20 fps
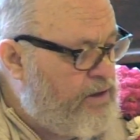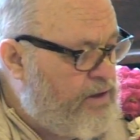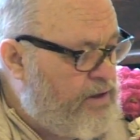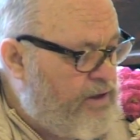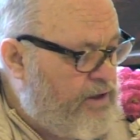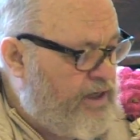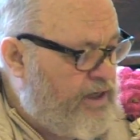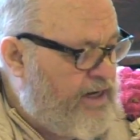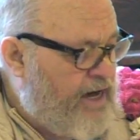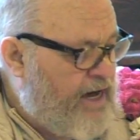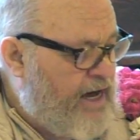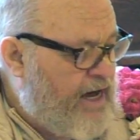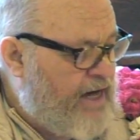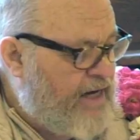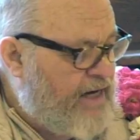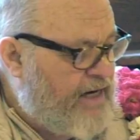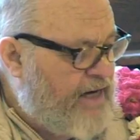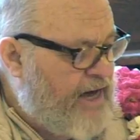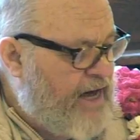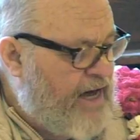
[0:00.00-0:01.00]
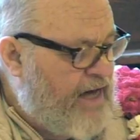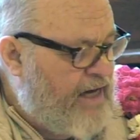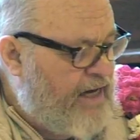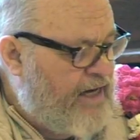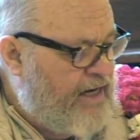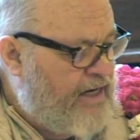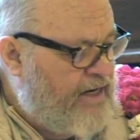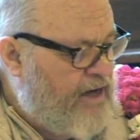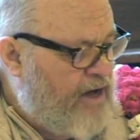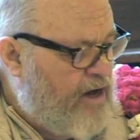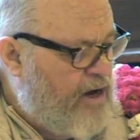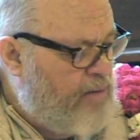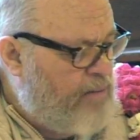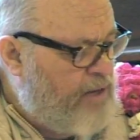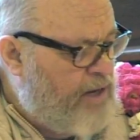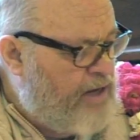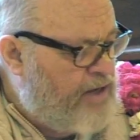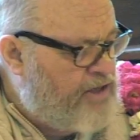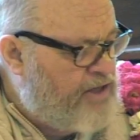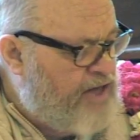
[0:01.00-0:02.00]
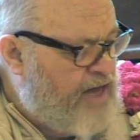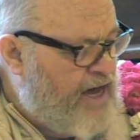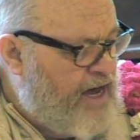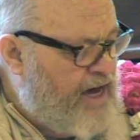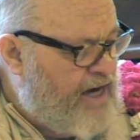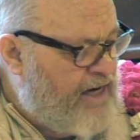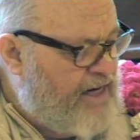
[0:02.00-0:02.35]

Yada yada hi dharmasya